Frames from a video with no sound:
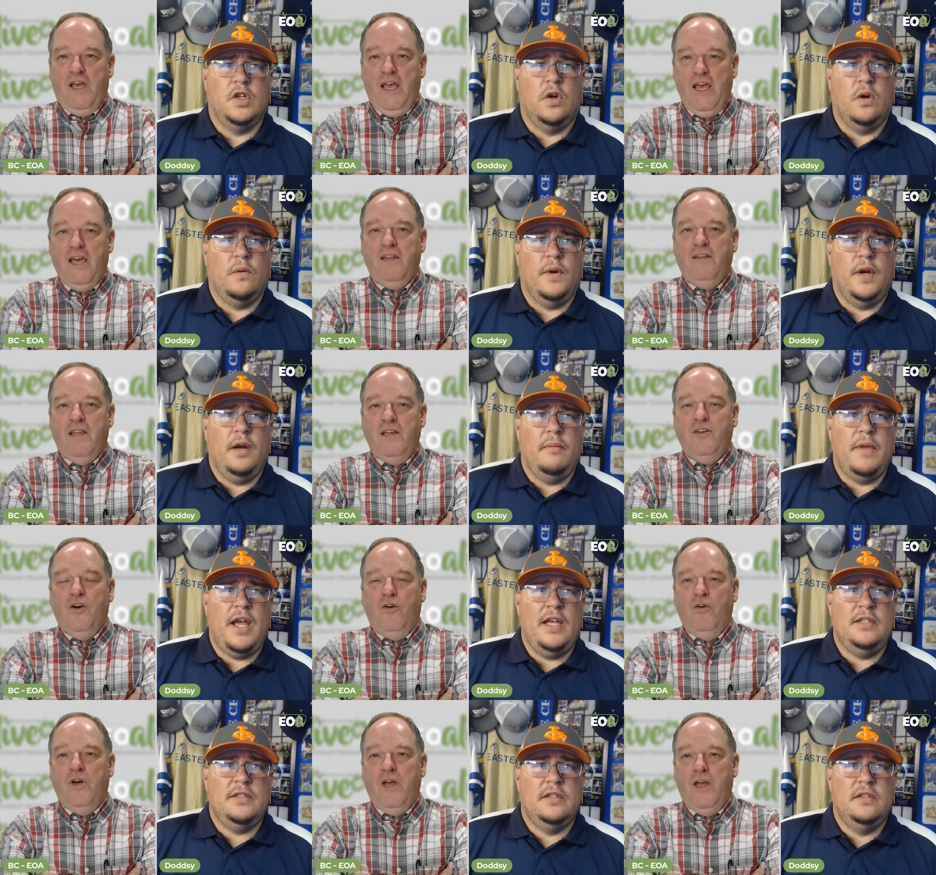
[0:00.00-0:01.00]
Speaker 1: and they
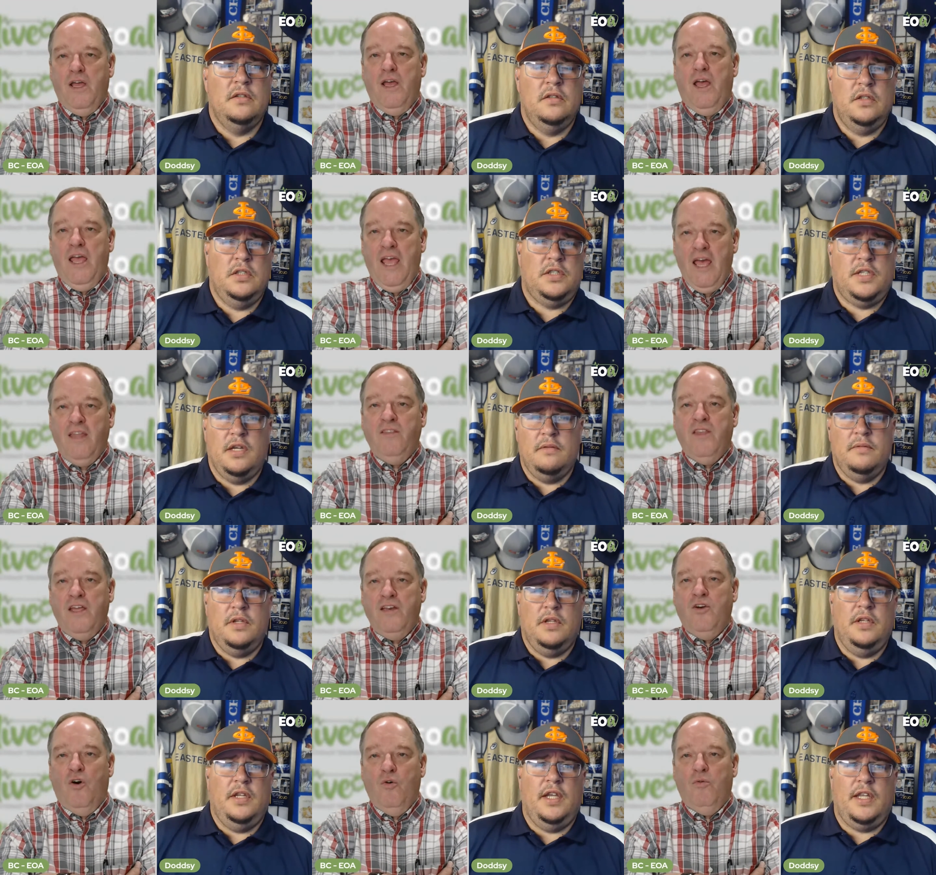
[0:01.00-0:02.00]
don't, and
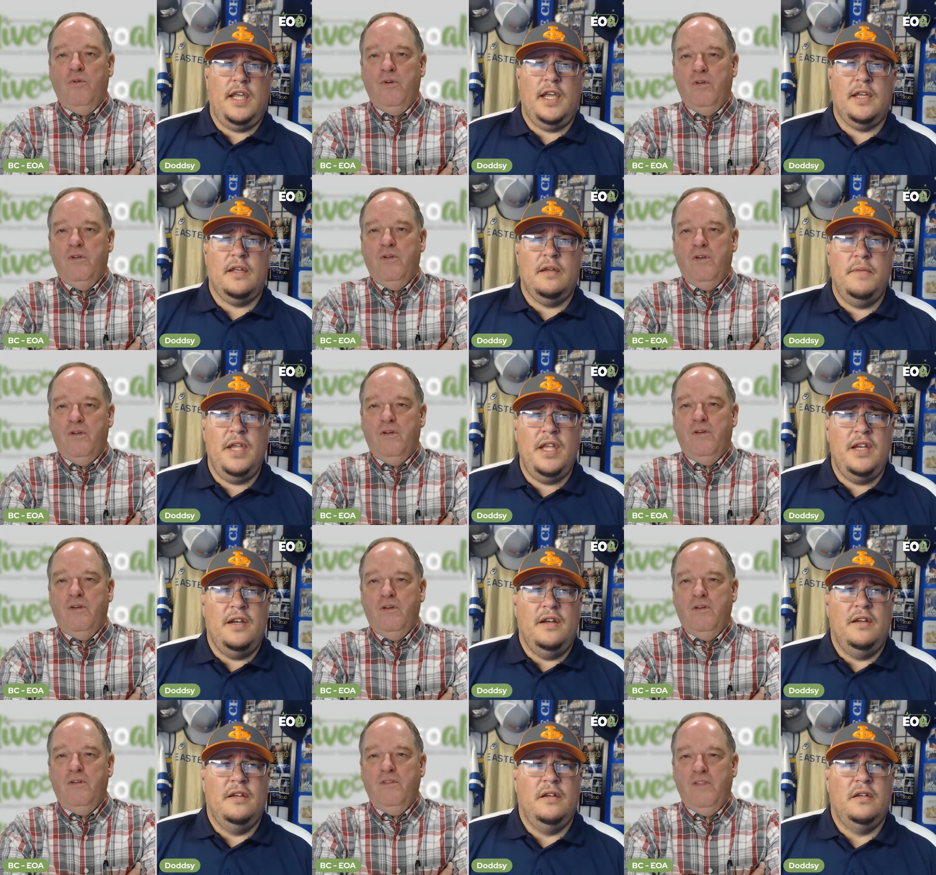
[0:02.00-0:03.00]
they don't, they can't come
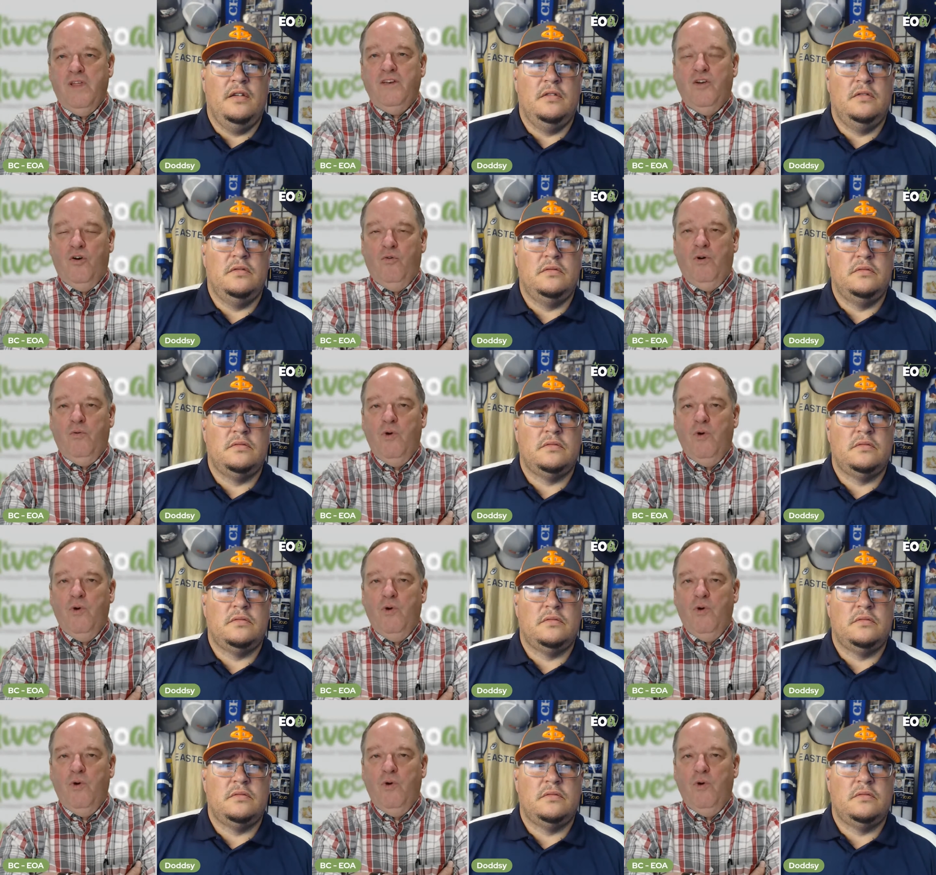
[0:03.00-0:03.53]
in and they don't.